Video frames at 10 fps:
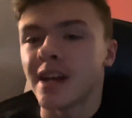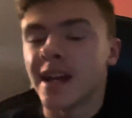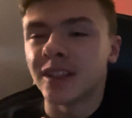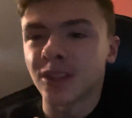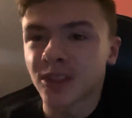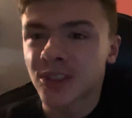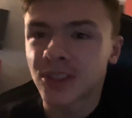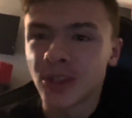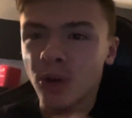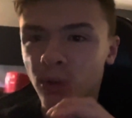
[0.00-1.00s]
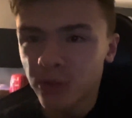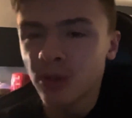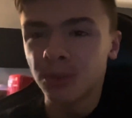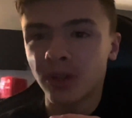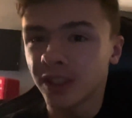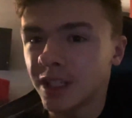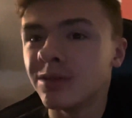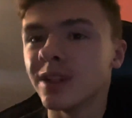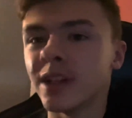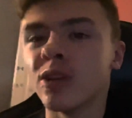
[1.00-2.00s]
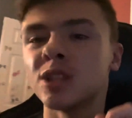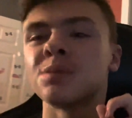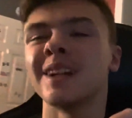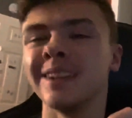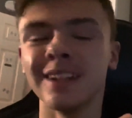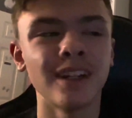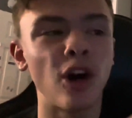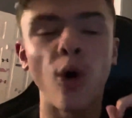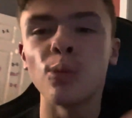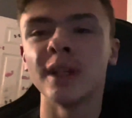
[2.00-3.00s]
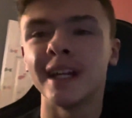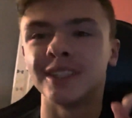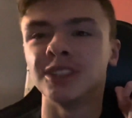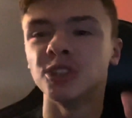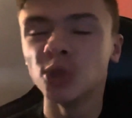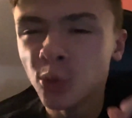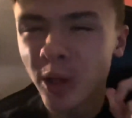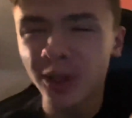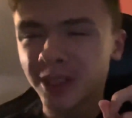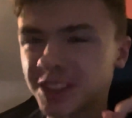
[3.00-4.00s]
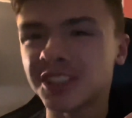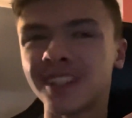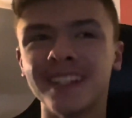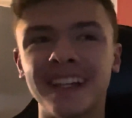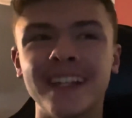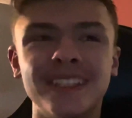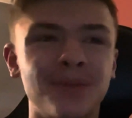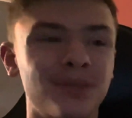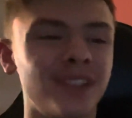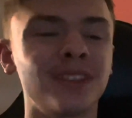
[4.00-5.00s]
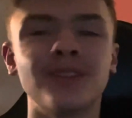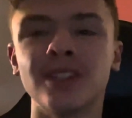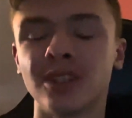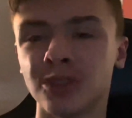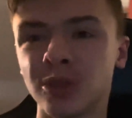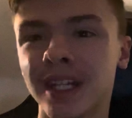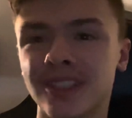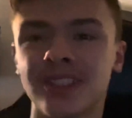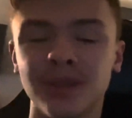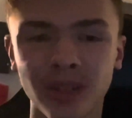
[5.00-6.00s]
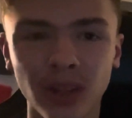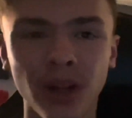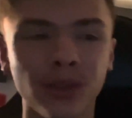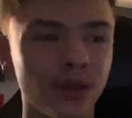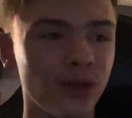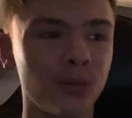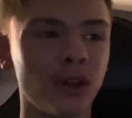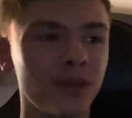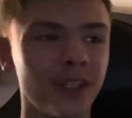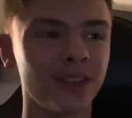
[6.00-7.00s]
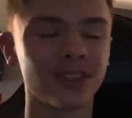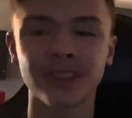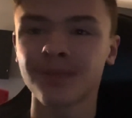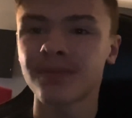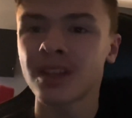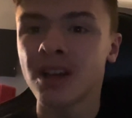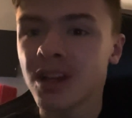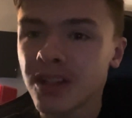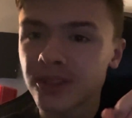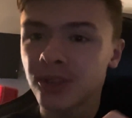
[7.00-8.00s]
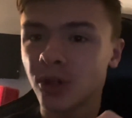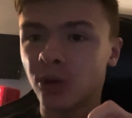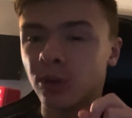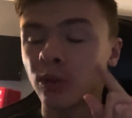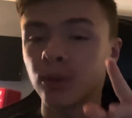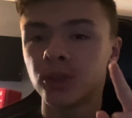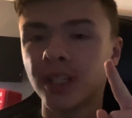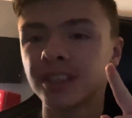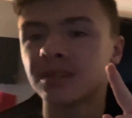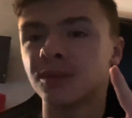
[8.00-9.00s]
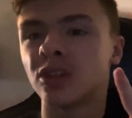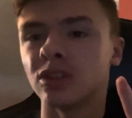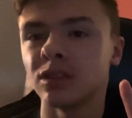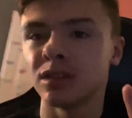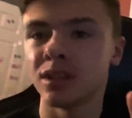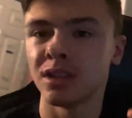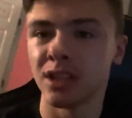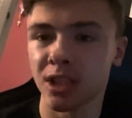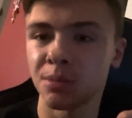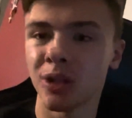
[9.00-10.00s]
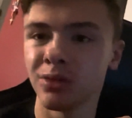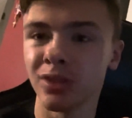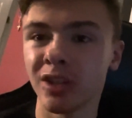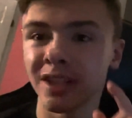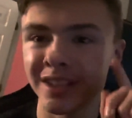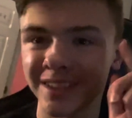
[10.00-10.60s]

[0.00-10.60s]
It's a snow football game video. It's pretty lit. I hope you guys, you will enjoy that. It is a pretty good video because you guys seem to love the football videos. So we'll see you guys tomorrow in the next part of the vlog.